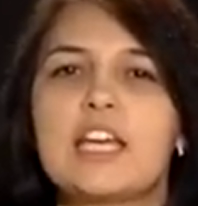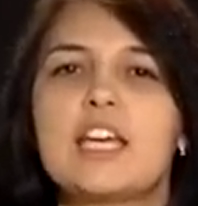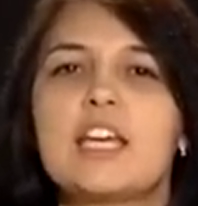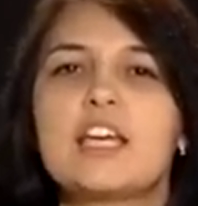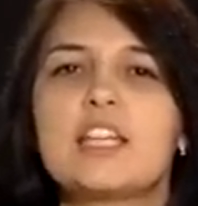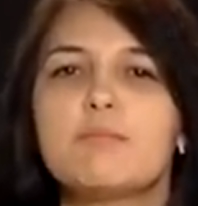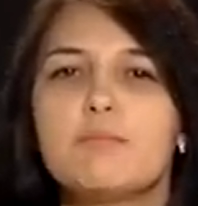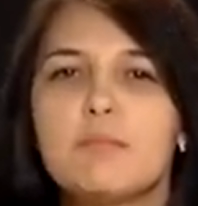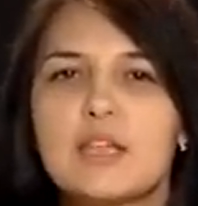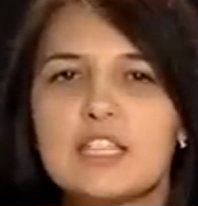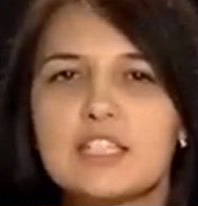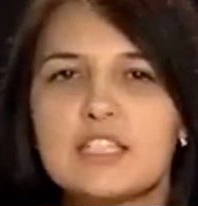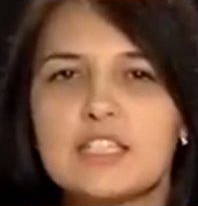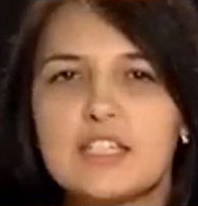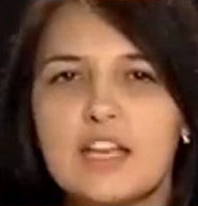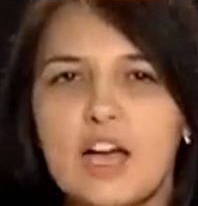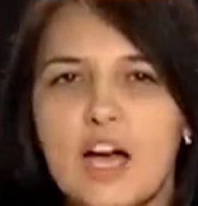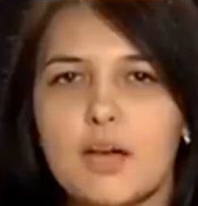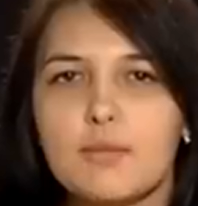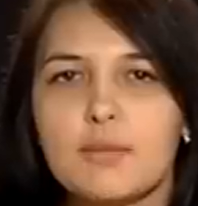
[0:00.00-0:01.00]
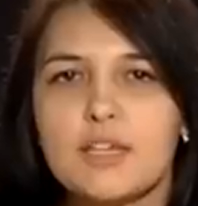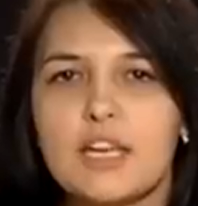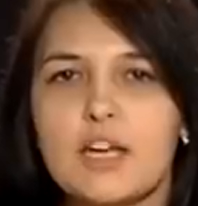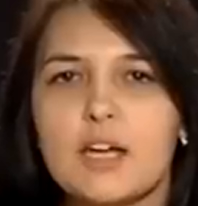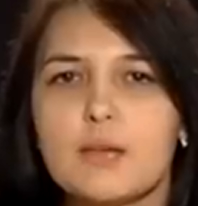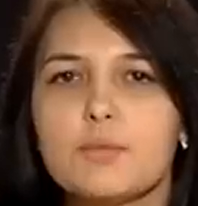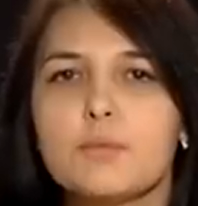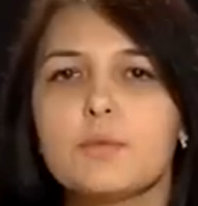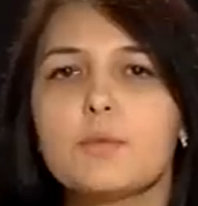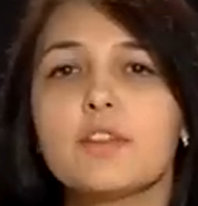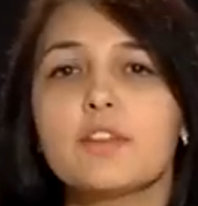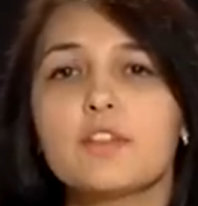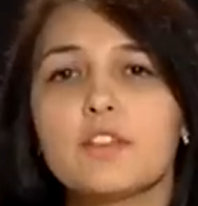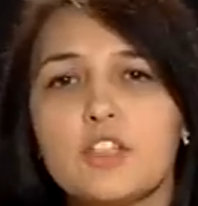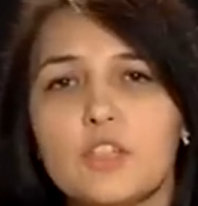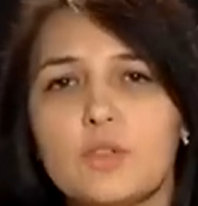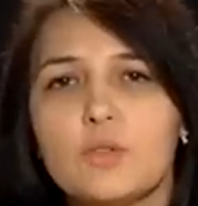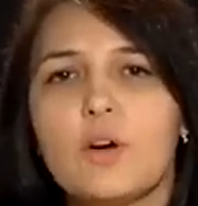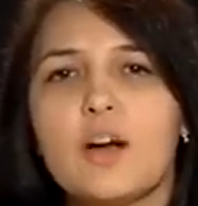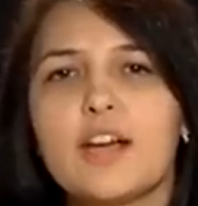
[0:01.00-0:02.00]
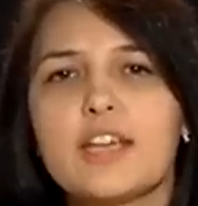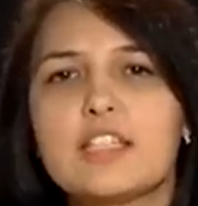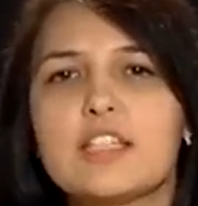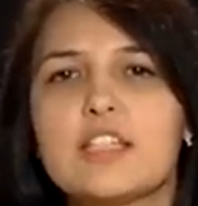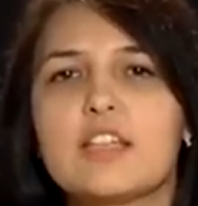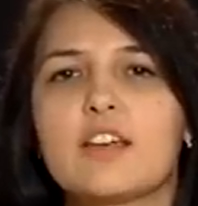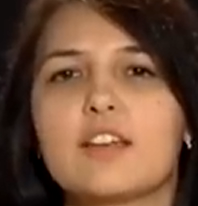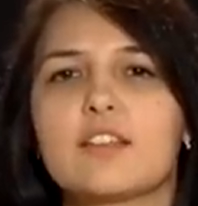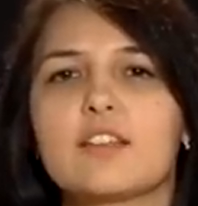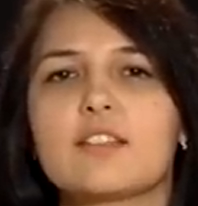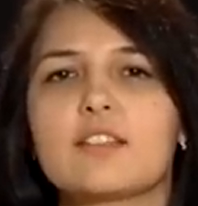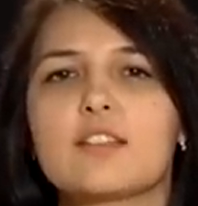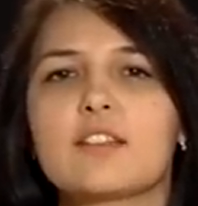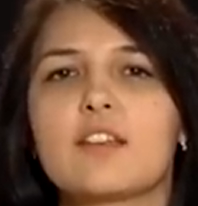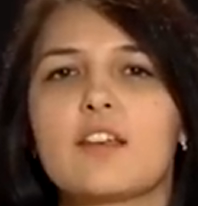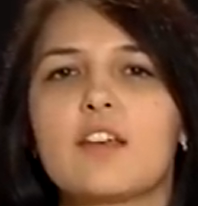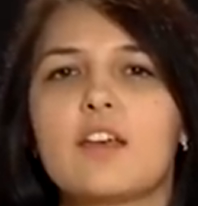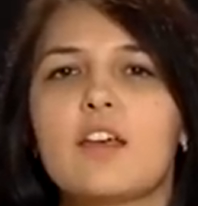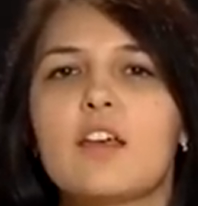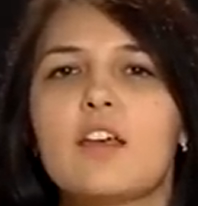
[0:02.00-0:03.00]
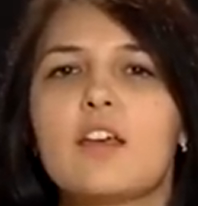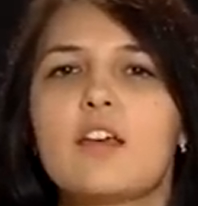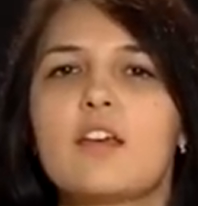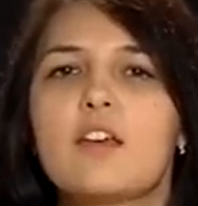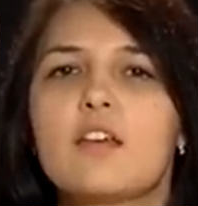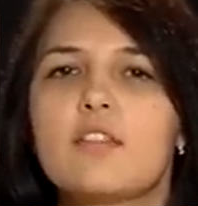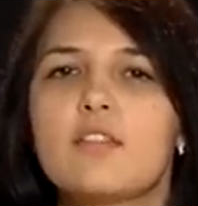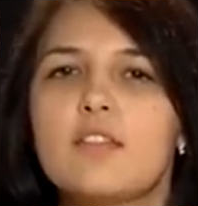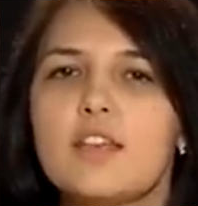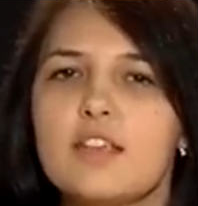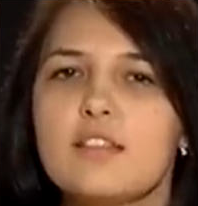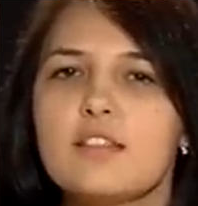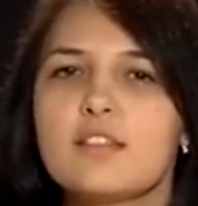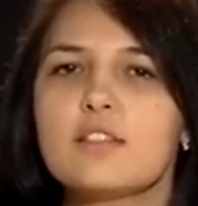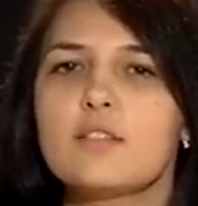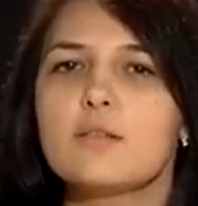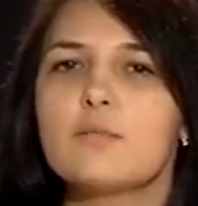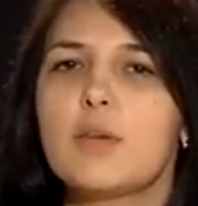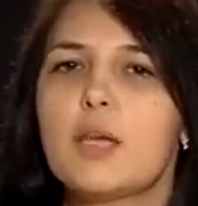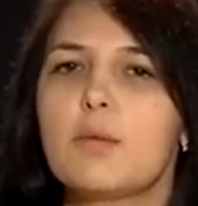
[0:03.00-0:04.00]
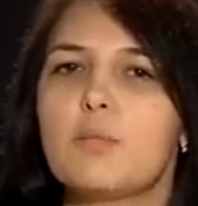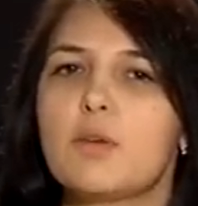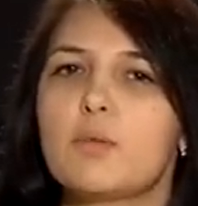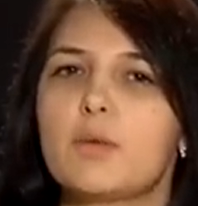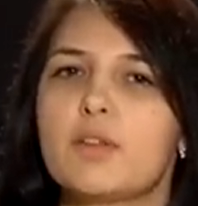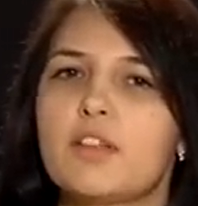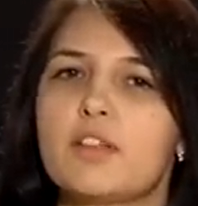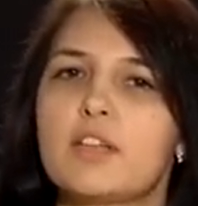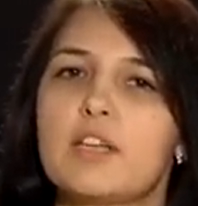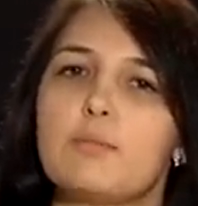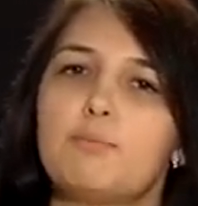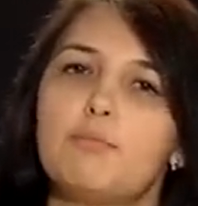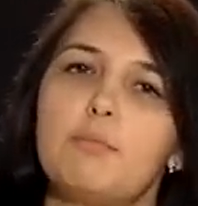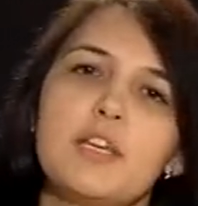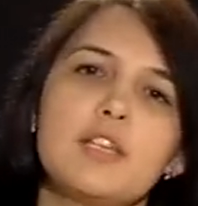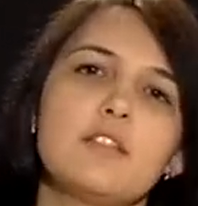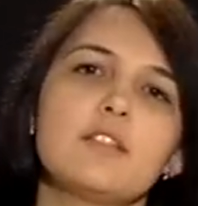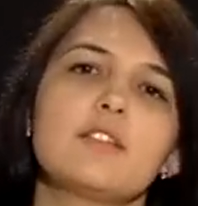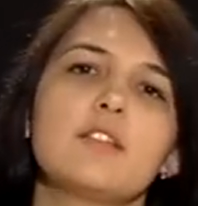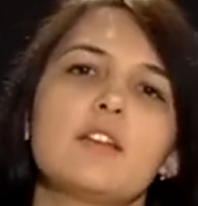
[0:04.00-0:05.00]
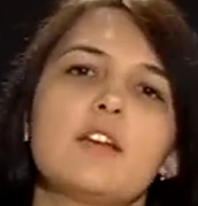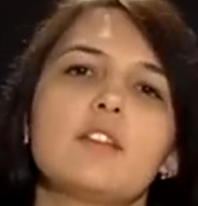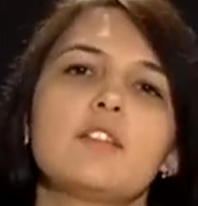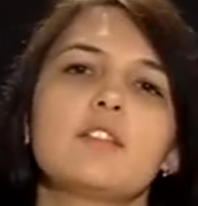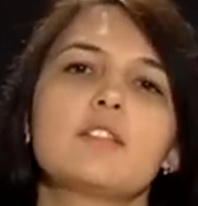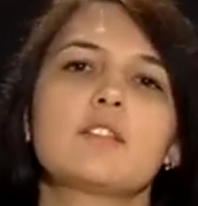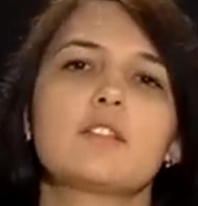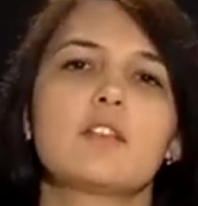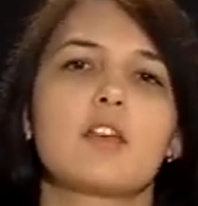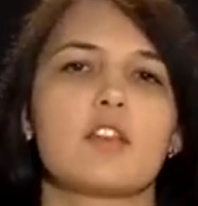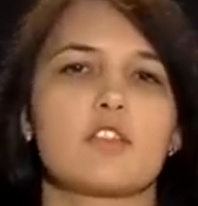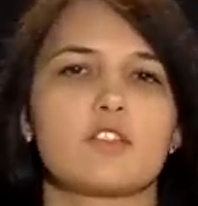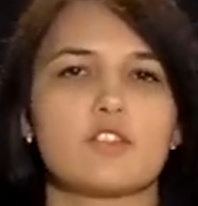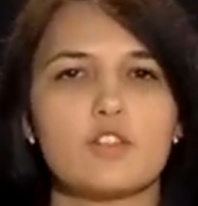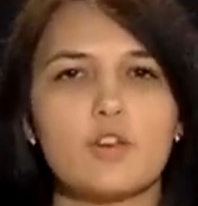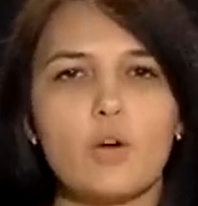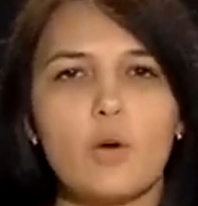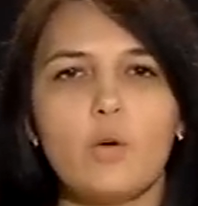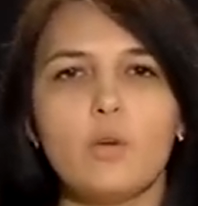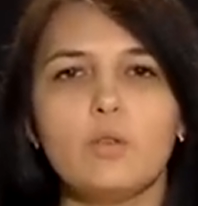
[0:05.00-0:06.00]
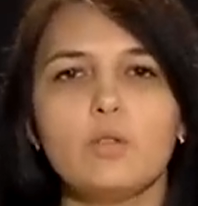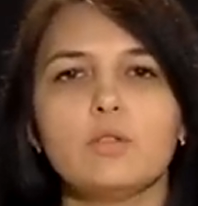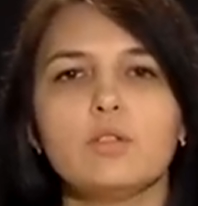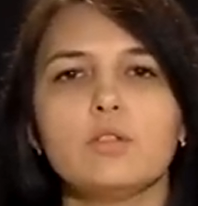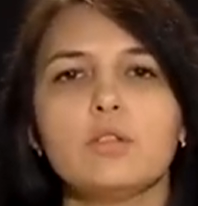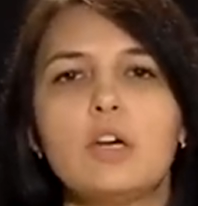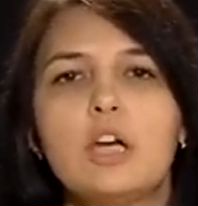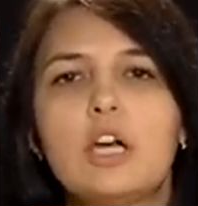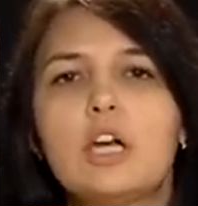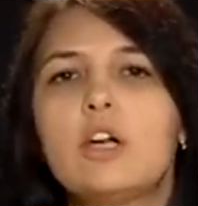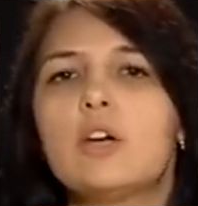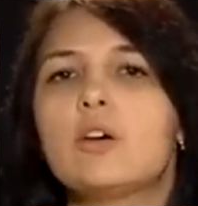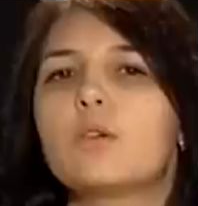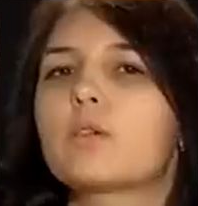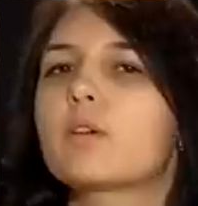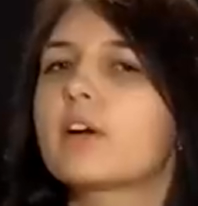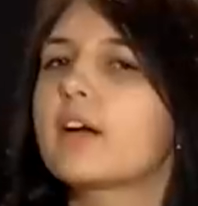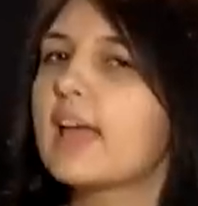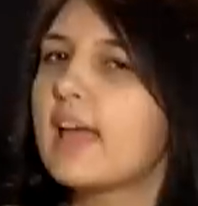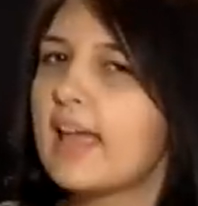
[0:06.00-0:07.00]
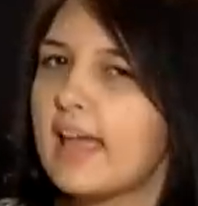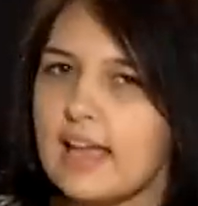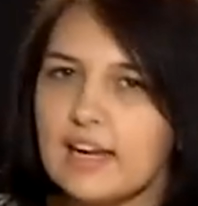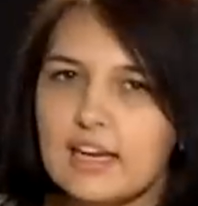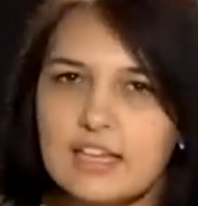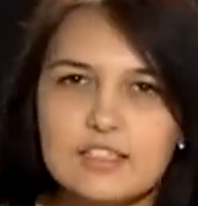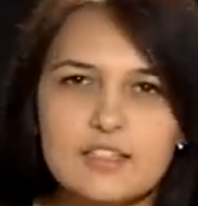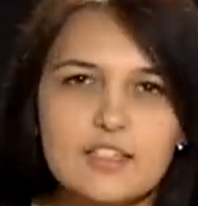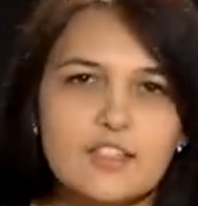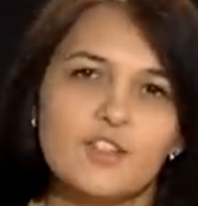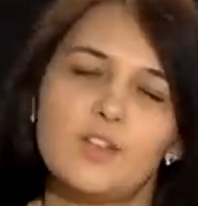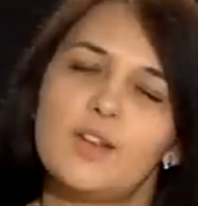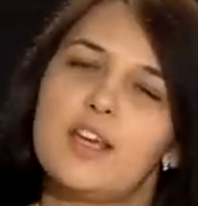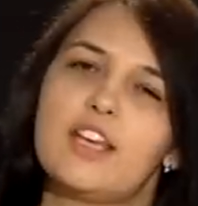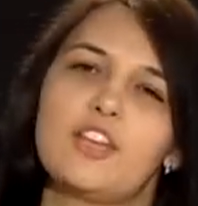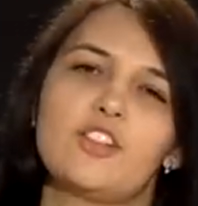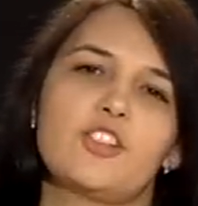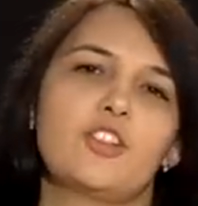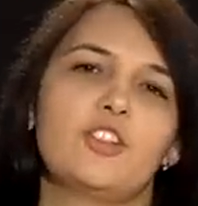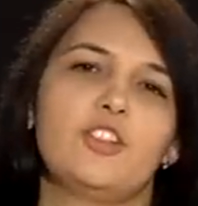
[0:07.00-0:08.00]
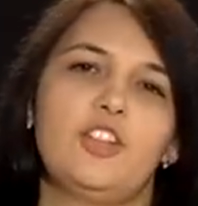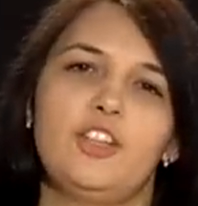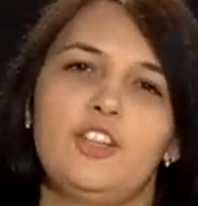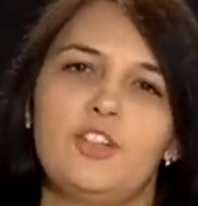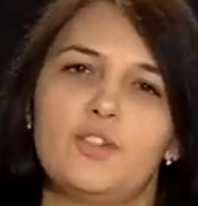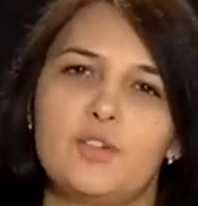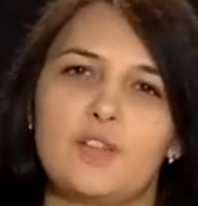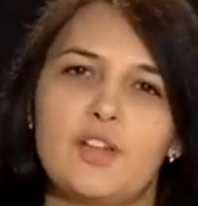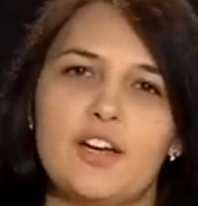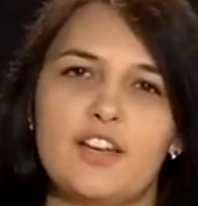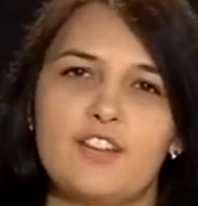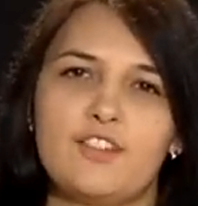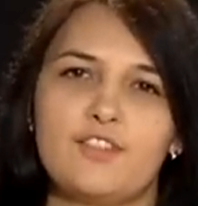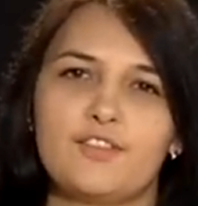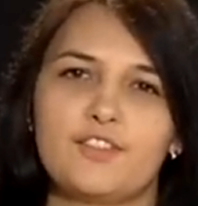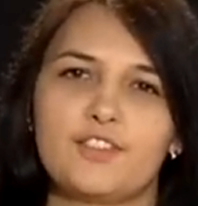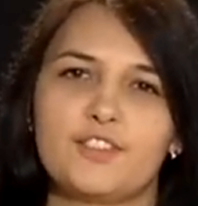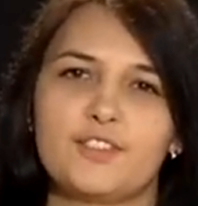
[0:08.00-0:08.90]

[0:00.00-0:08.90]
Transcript: It means coming up with new ideas. This may be within a business, a school, or any situation in your life.